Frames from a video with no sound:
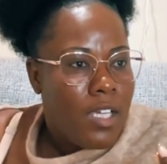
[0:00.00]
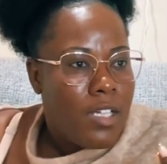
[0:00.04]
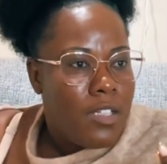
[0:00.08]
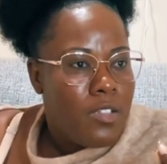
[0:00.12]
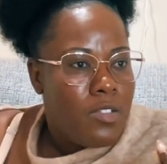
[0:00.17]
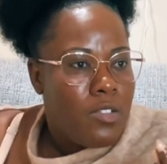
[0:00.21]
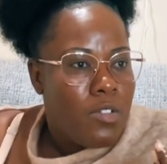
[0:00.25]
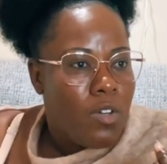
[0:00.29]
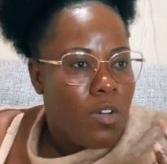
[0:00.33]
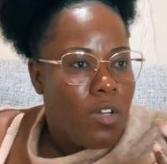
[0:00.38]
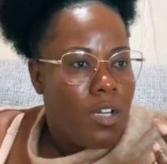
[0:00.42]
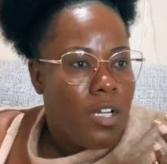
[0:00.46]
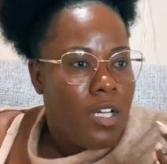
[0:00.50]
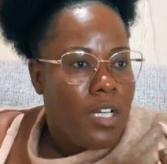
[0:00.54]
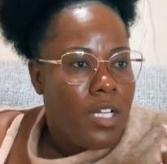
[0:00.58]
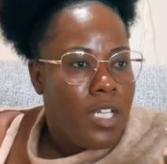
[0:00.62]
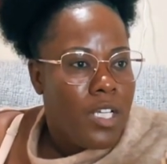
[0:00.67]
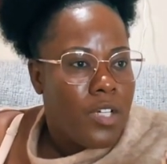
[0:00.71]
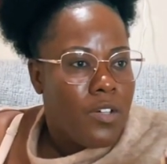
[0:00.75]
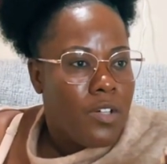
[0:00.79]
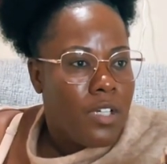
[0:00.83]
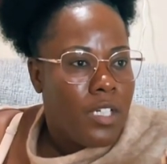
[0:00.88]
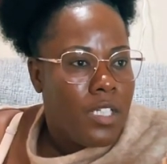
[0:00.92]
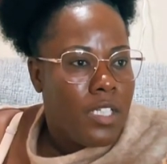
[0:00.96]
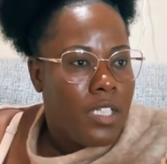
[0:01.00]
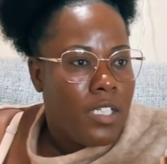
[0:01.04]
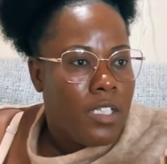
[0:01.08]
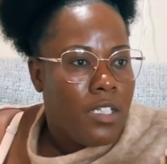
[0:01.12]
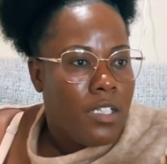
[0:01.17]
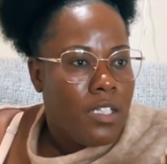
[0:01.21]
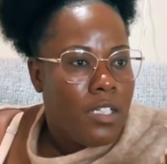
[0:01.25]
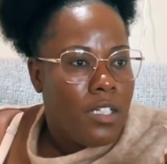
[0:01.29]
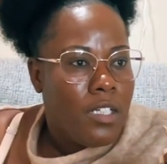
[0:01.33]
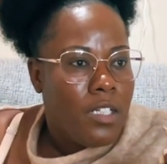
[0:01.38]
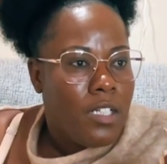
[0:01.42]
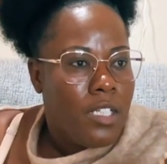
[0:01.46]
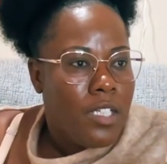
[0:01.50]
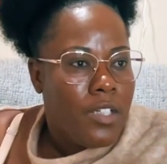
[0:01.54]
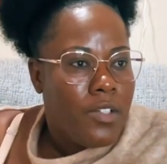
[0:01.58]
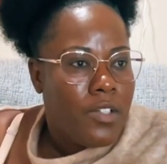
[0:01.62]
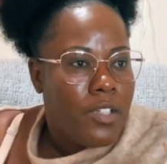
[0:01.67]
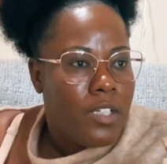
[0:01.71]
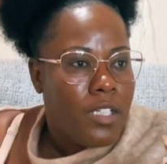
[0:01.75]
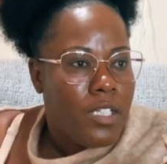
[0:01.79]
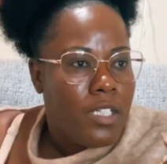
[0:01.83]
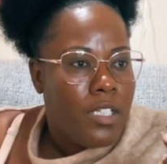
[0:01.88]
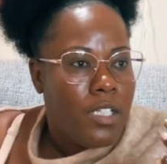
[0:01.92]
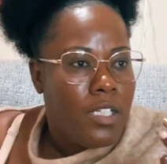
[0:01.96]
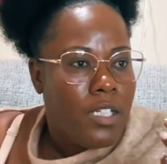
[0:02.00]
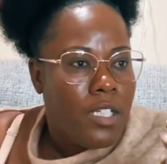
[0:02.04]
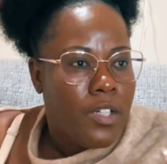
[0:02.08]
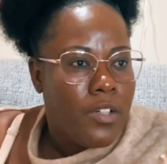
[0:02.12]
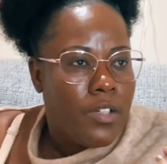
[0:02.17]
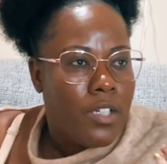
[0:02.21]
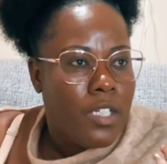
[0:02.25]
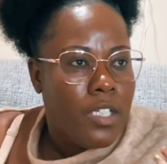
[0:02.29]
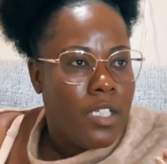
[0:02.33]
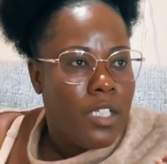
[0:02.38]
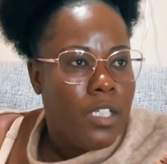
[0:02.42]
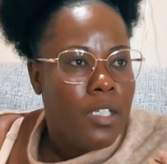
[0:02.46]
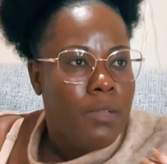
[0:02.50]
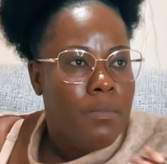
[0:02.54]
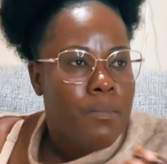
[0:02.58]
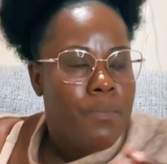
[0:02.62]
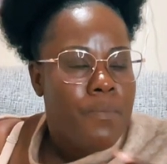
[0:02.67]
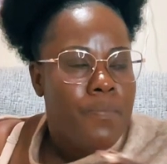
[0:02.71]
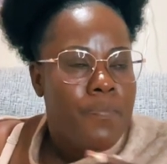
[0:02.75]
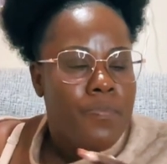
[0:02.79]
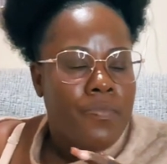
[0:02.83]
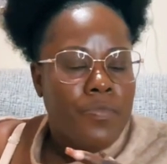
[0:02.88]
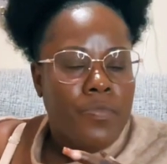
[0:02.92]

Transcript: And you're literally, literally, literally,